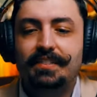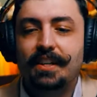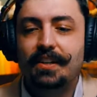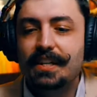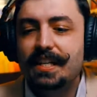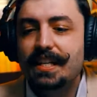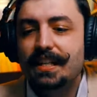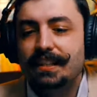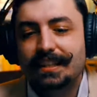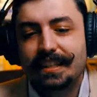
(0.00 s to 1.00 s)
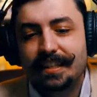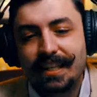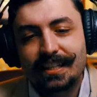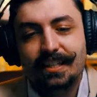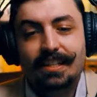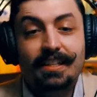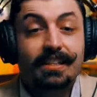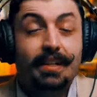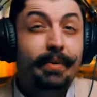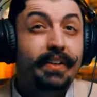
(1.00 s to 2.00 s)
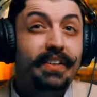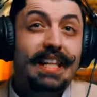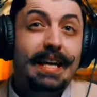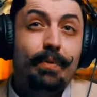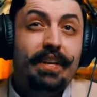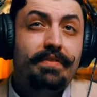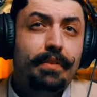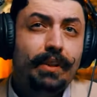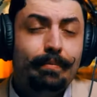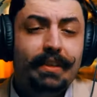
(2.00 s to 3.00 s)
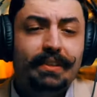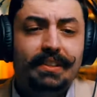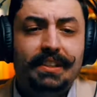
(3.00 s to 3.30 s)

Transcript: So like I said, it's a community that we fully built.